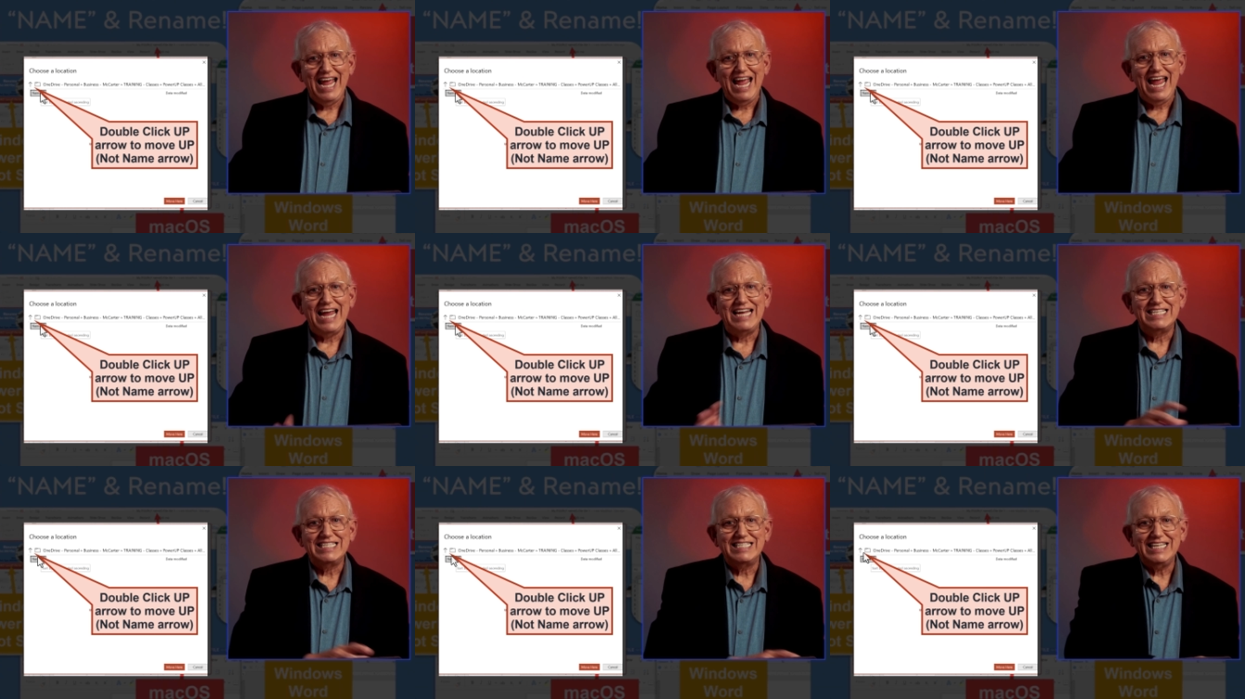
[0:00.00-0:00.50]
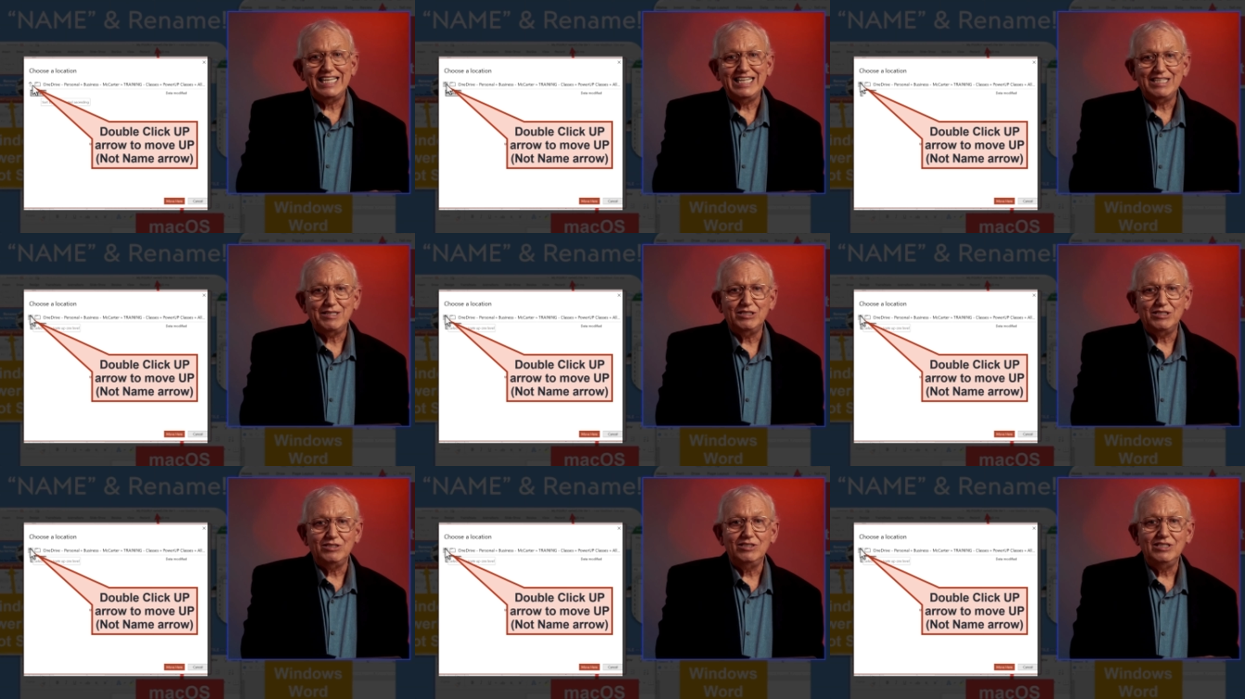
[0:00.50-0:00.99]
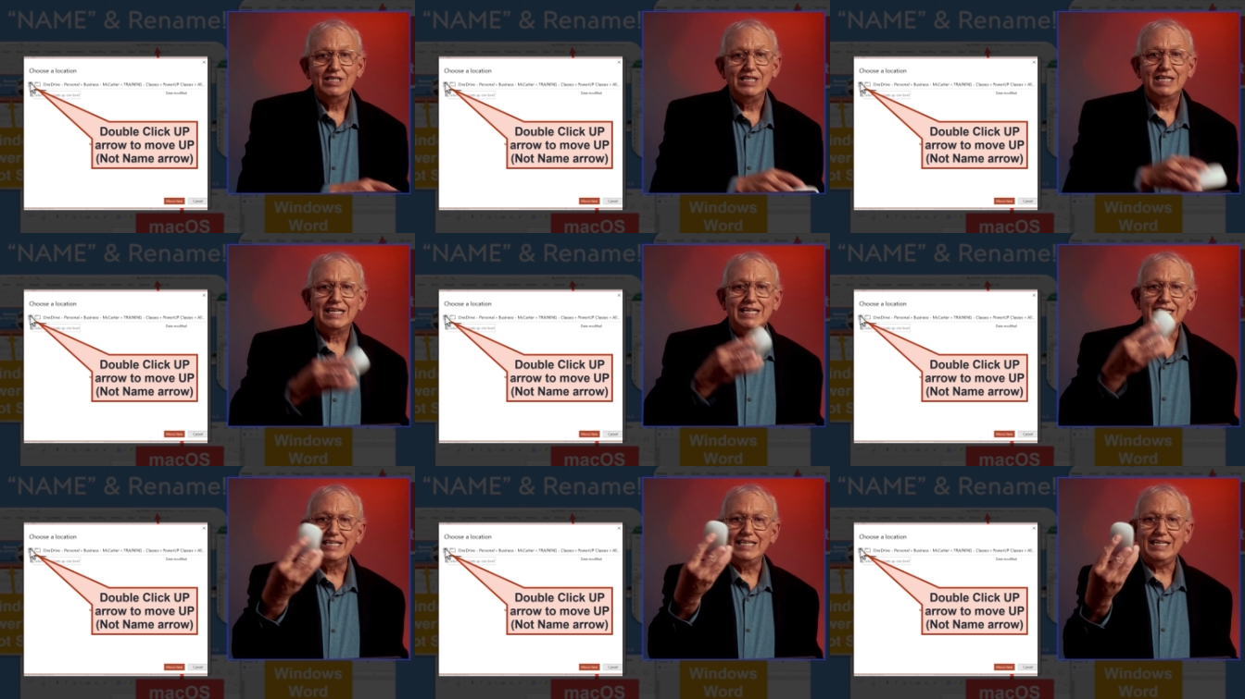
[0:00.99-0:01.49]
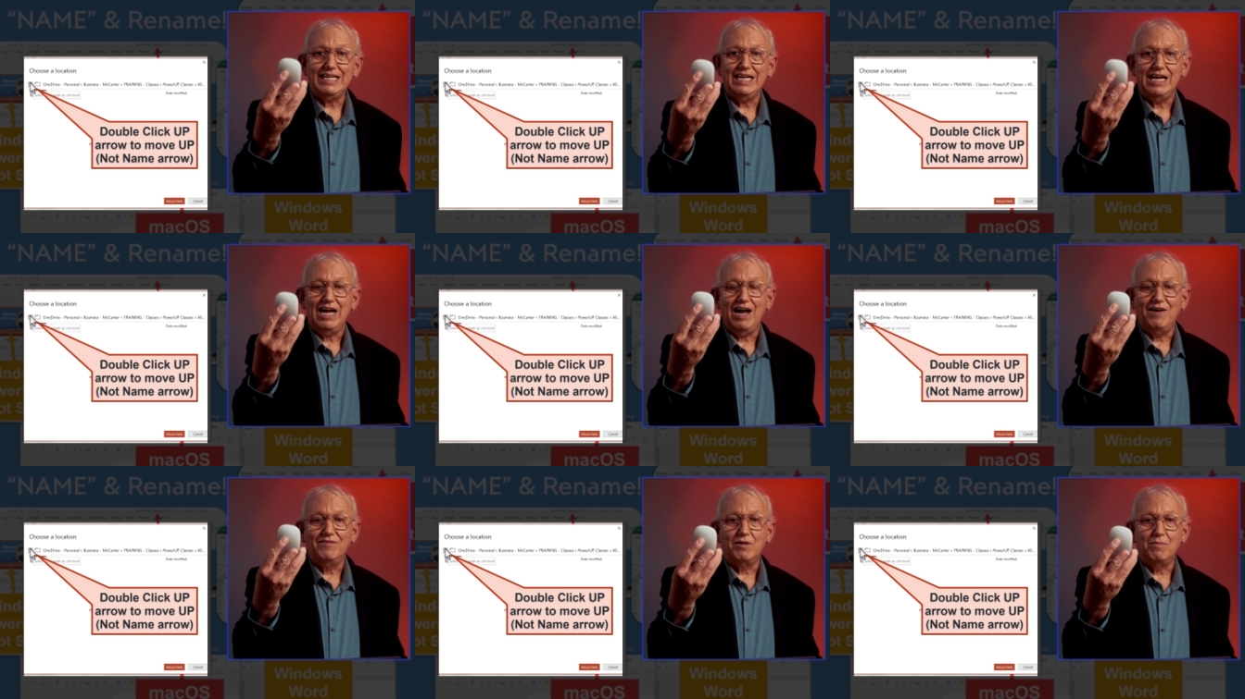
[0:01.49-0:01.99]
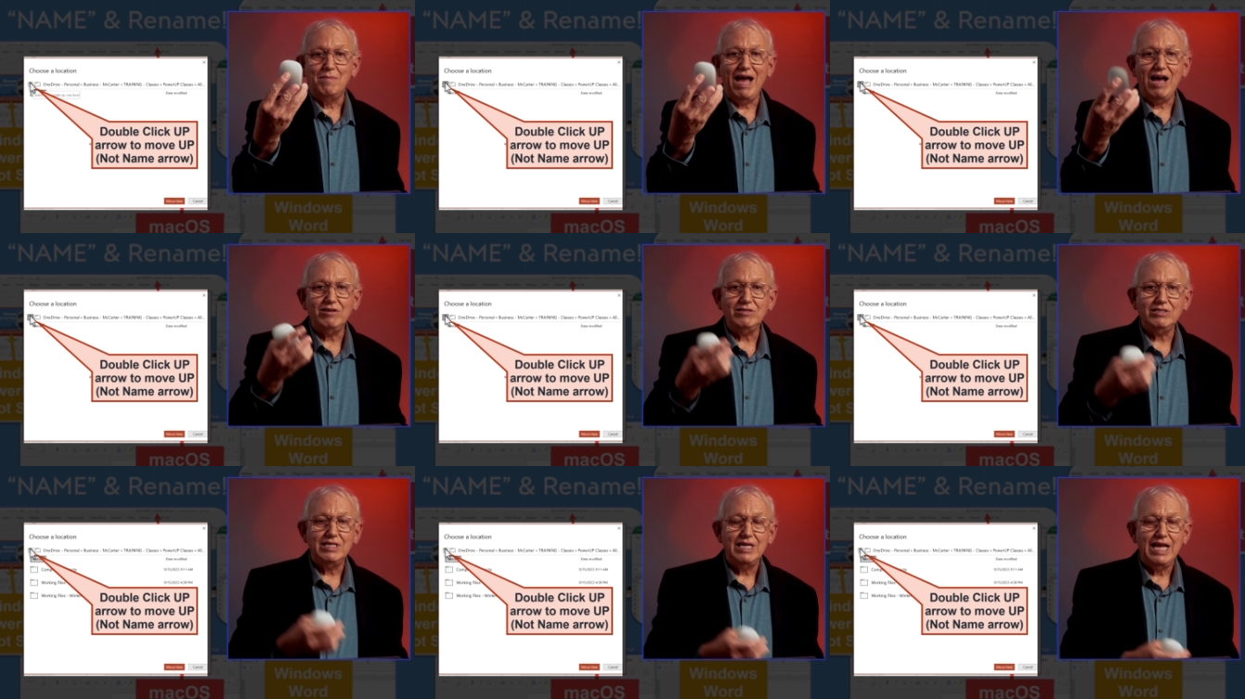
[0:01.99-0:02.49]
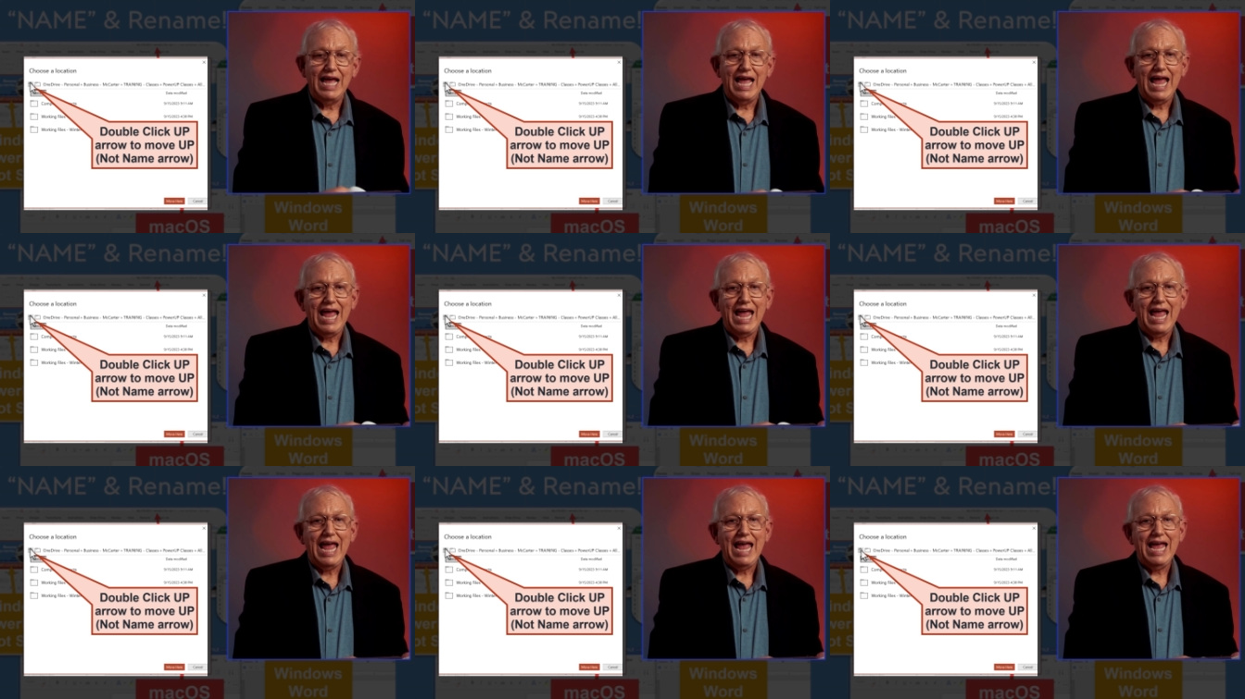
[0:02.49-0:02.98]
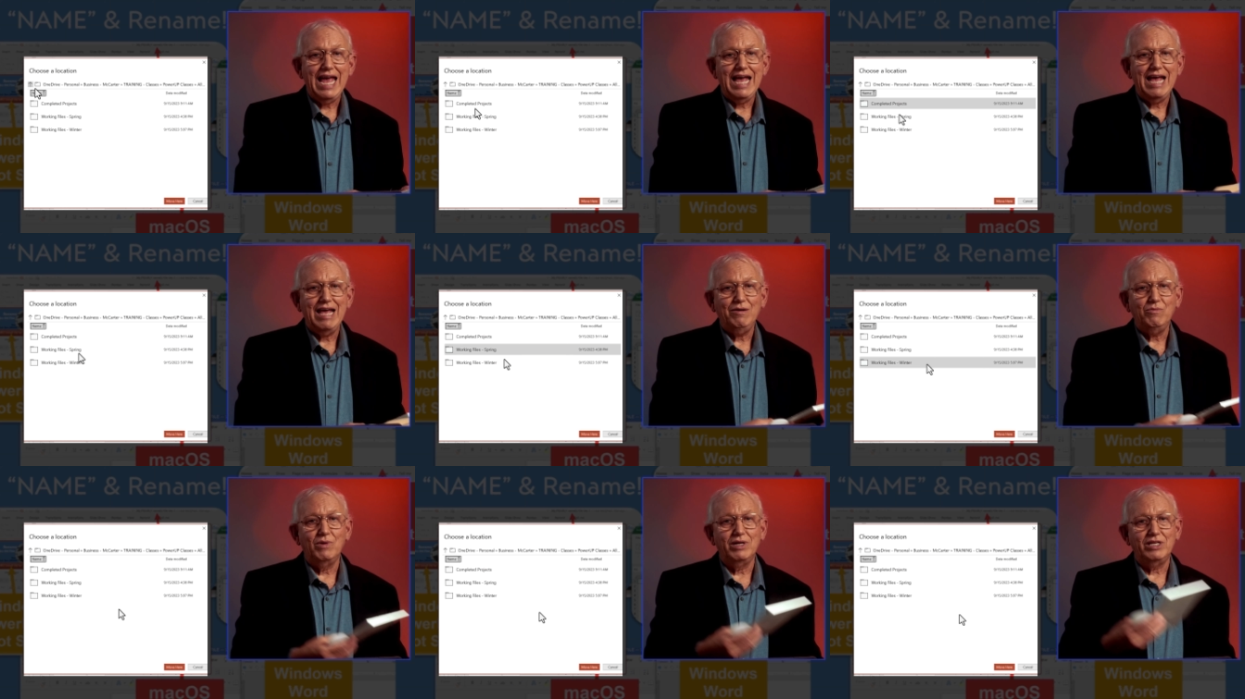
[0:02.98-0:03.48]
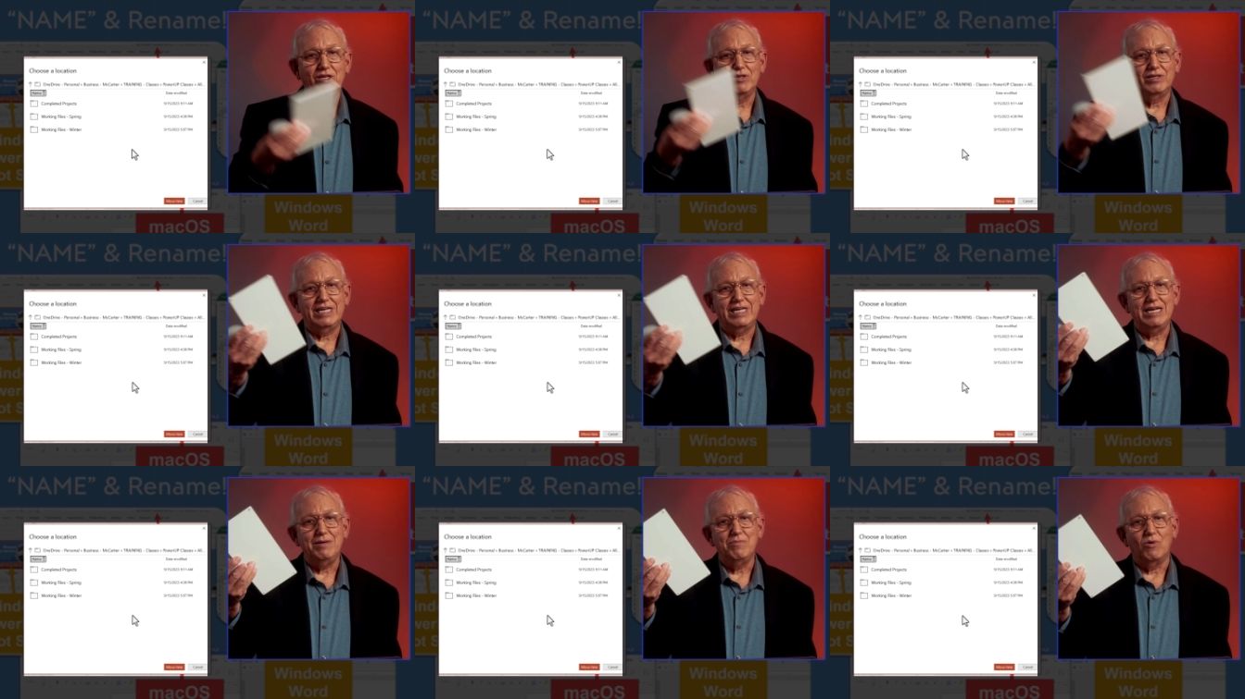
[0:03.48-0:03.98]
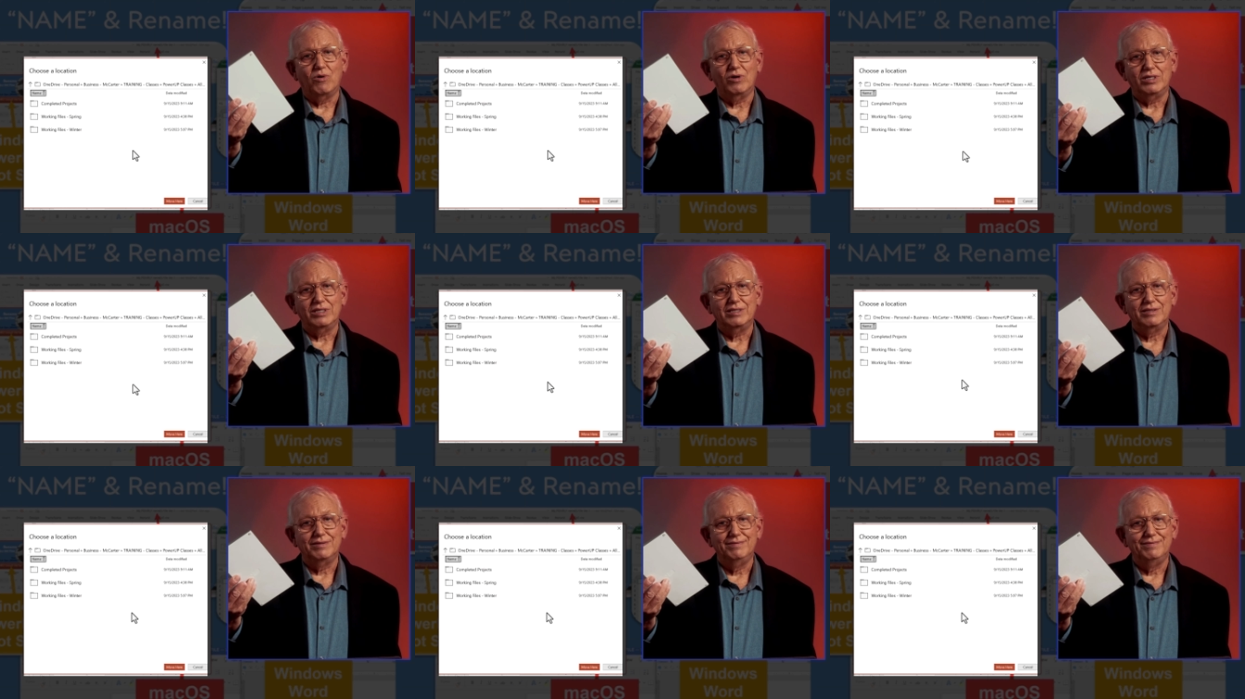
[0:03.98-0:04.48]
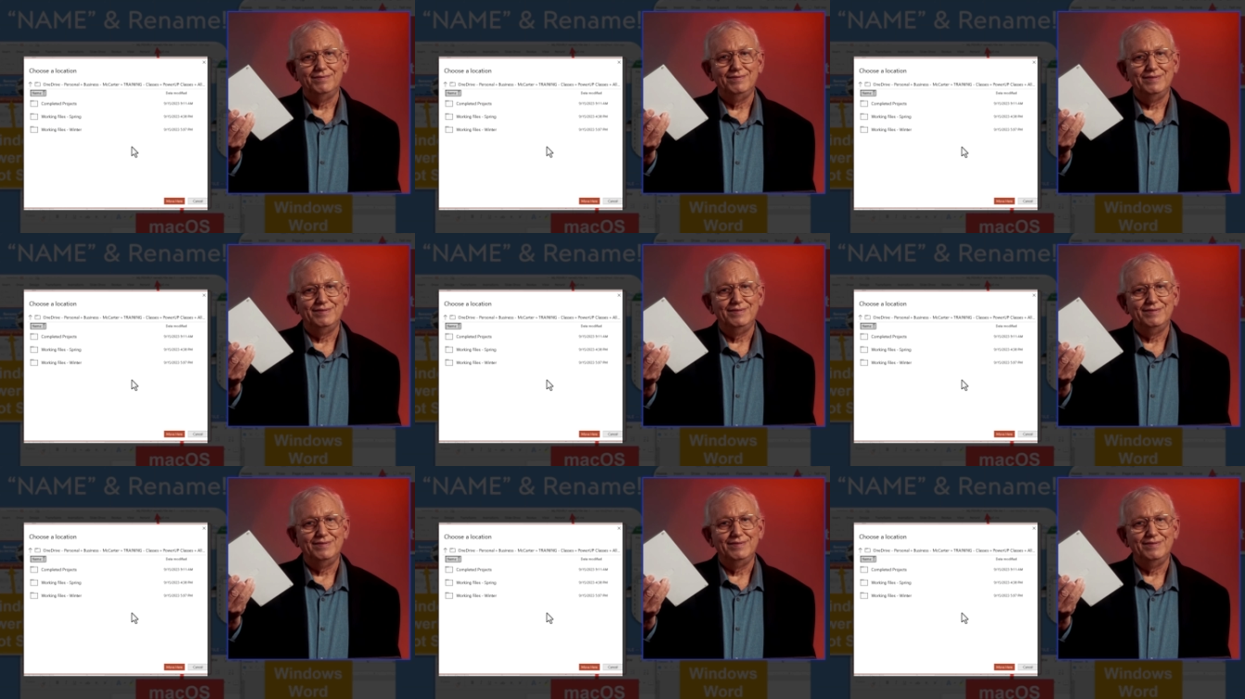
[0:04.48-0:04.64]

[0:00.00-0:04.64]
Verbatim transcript: a single click of the mouse and with your keyboards.